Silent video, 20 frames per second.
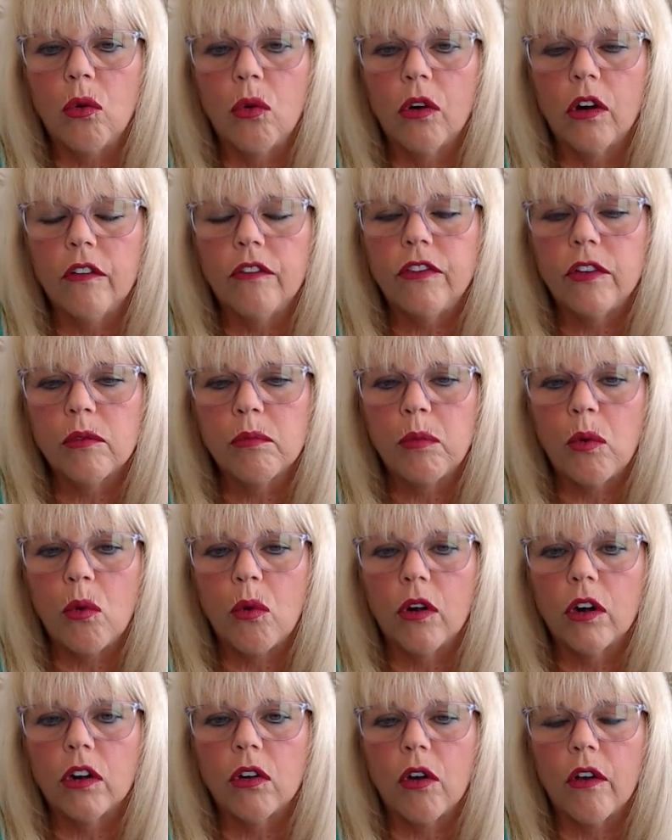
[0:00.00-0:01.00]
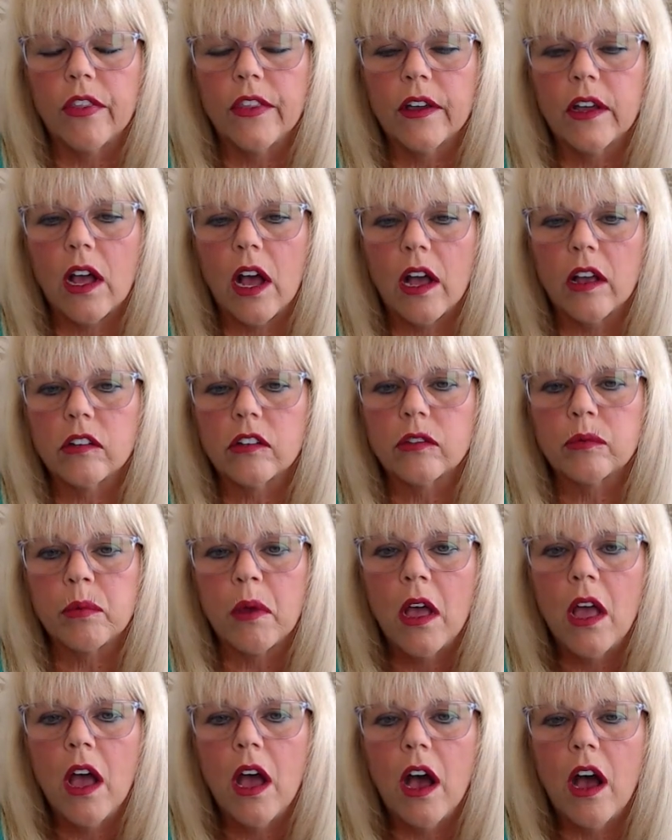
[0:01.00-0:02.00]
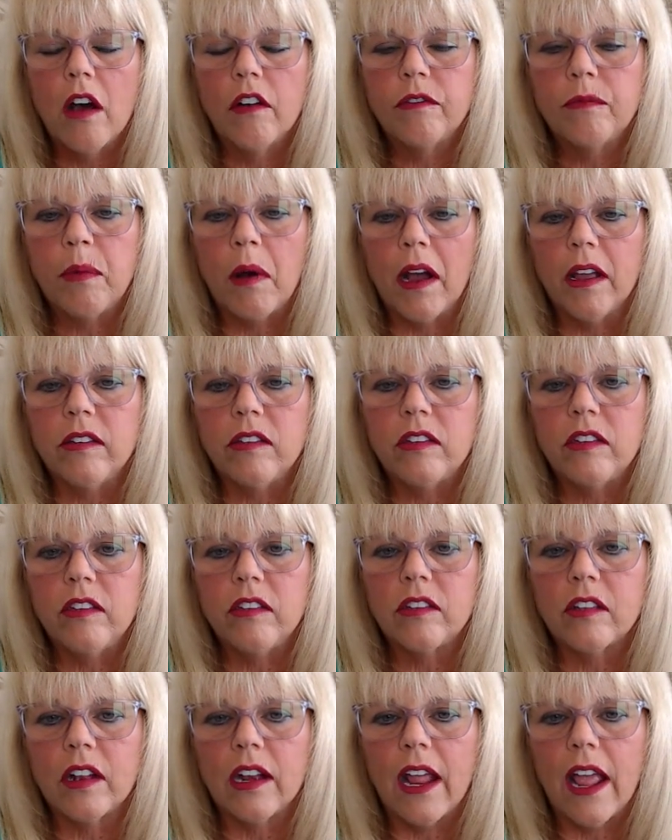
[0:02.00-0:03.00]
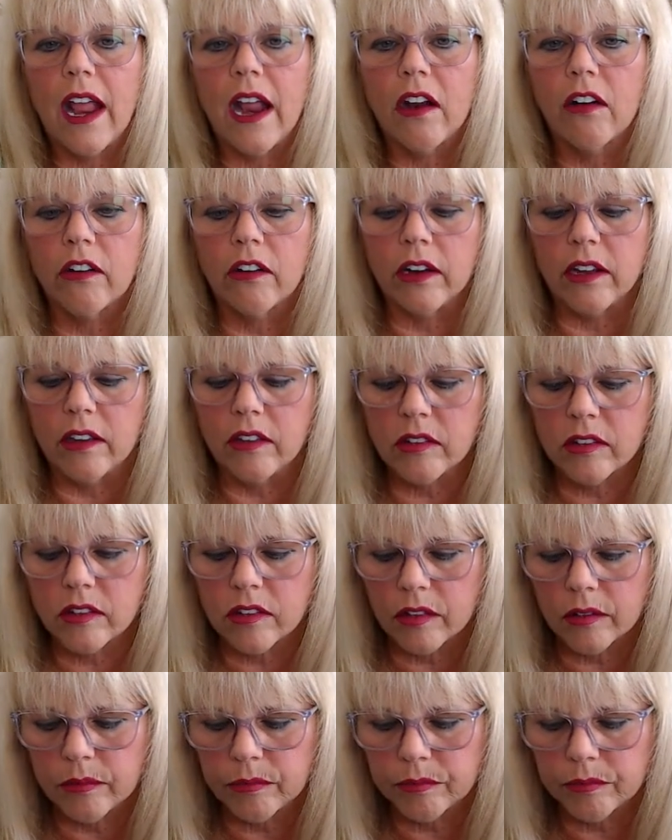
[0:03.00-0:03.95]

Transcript: or if you're born on the cusp of Pisces and Aries.